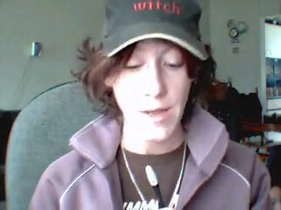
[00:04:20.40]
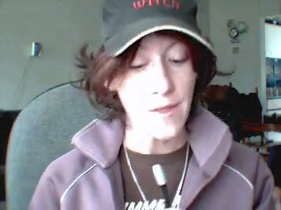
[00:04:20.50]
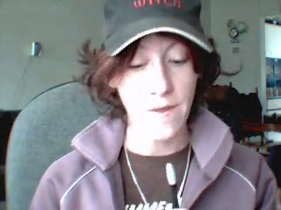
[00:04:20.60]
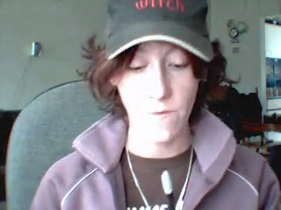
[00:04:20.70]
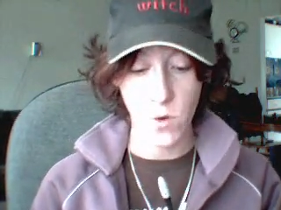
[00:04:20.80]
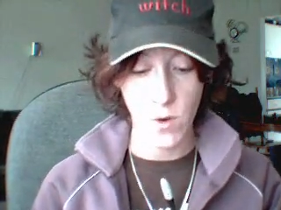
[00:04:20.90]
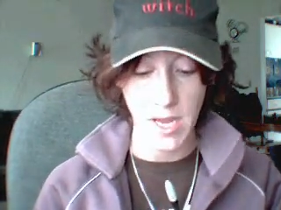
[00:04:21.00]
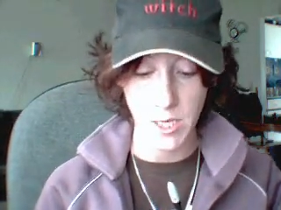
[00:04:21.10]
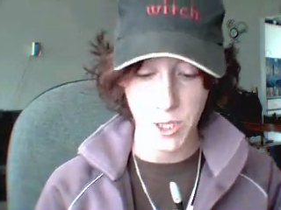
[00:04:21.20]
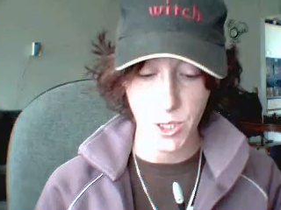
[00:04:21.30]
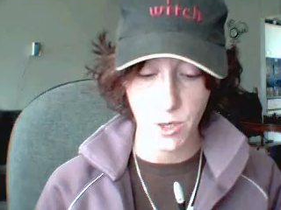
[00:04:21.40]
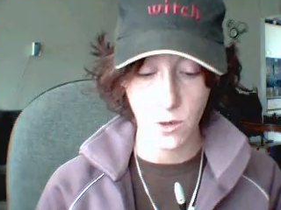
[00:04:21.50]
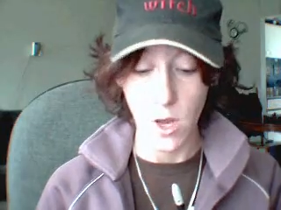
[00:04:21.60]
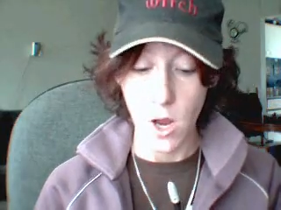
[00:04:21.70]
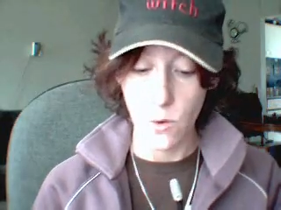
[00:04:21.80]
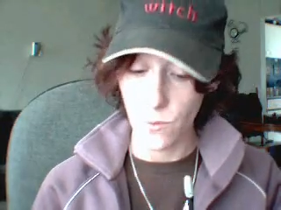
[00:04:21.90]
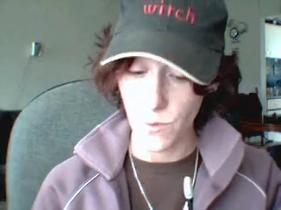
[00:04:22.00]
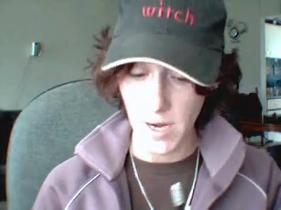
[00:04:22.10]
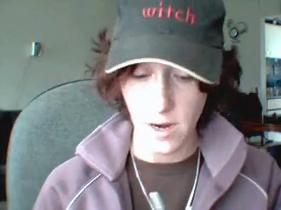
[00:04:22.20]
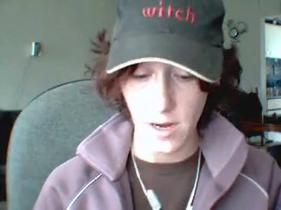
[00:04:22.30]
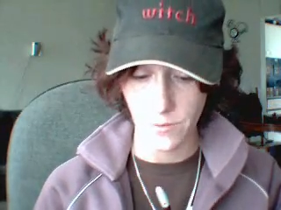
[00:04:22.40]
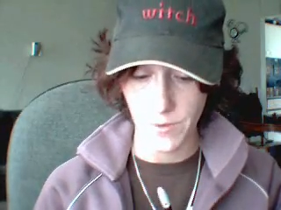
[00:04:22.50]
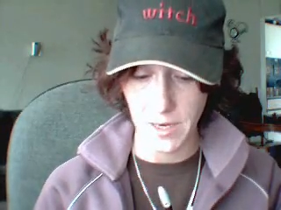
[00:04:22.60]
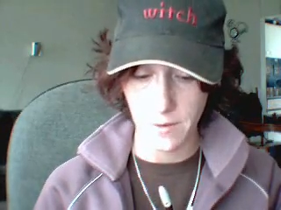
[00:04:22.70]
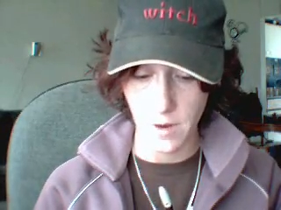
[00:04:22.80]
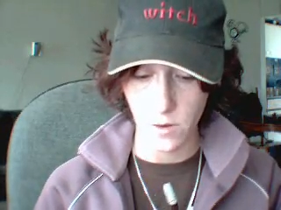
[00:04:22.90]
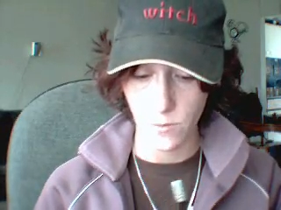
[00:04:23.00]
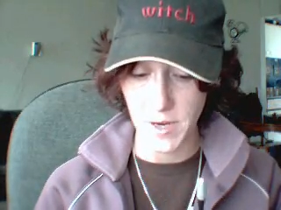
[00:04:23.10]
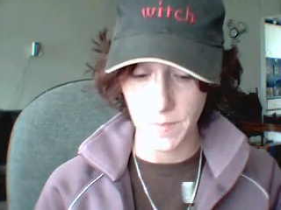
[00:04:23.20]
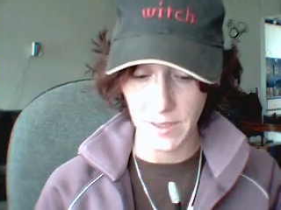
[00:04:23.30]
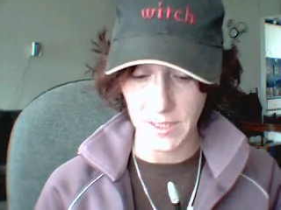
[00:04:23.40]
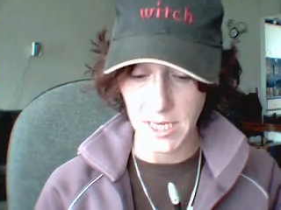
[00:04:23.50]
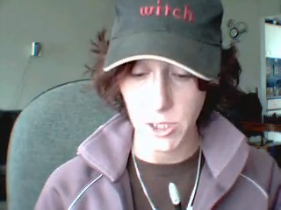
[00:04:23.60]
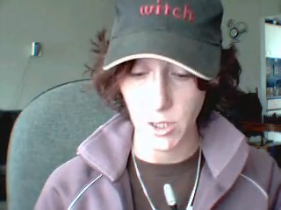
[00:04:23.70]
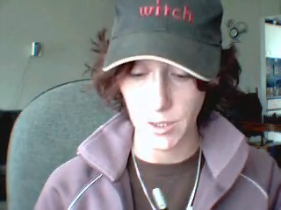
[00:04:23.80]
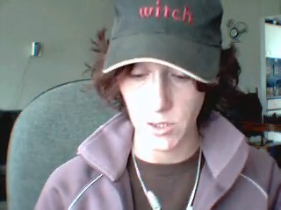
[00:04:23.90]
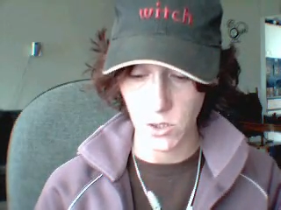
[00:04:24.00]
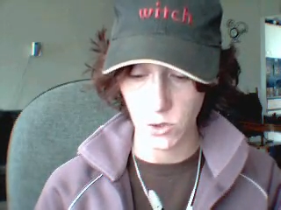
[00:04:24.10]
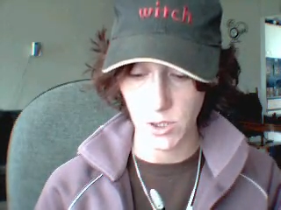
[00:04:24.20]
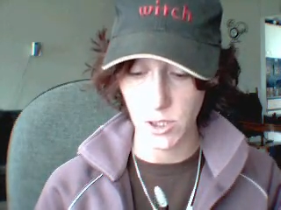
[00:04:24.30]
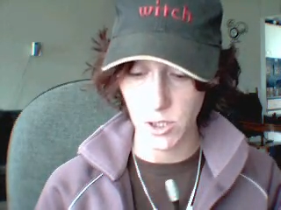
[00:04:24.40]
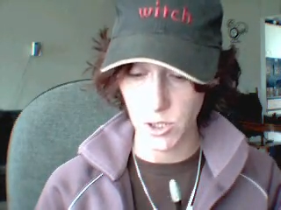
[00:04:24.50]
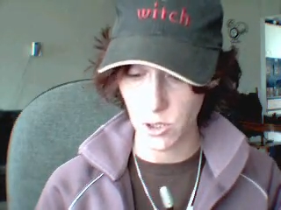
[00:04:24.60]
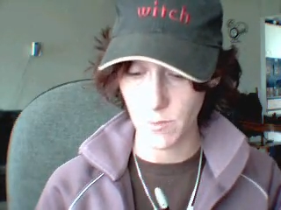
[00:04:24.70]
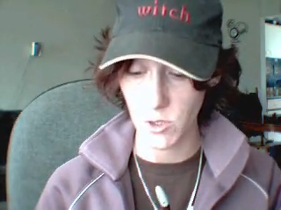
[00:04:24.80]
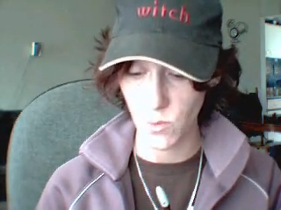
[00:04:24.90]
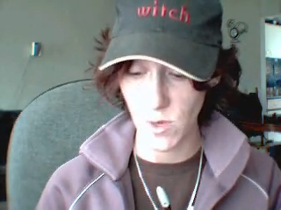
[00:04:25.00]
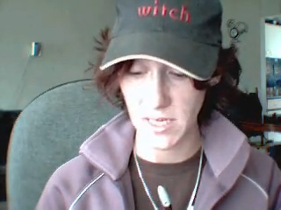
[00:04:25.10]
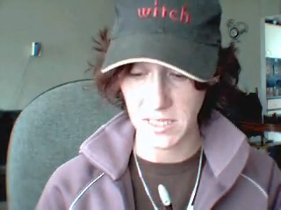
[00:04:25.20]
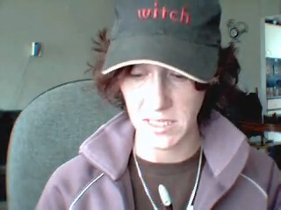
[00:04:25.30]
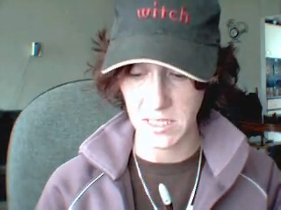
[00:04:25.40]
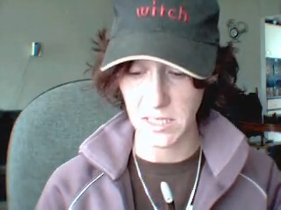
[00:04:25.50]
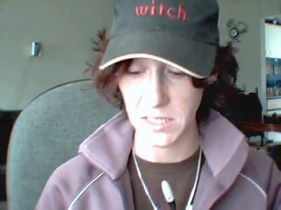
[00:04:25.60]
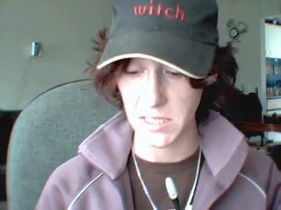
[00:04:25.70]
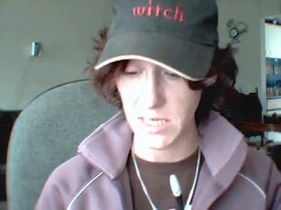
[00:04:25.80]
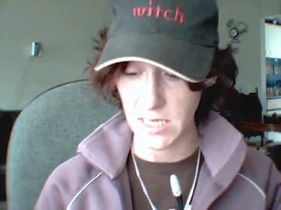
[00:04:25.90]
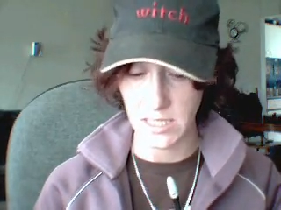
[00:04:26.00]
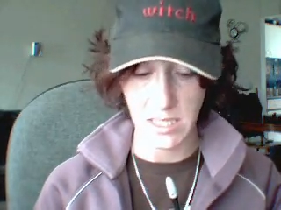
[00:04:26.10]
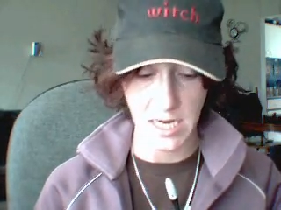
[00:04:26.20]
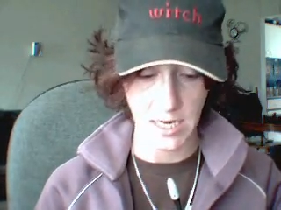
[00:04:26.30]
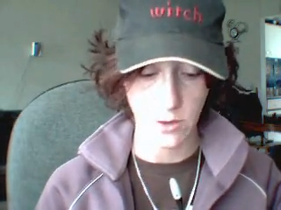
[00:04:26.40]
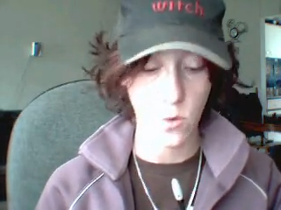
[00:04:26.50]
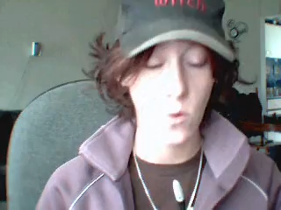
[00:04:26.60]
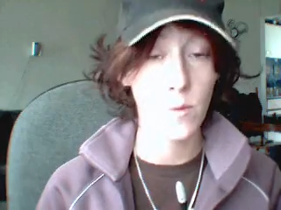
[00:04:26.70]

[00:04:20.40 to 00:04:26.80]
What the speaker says: The vocational rehabilitation consultant determines what assistance is needed or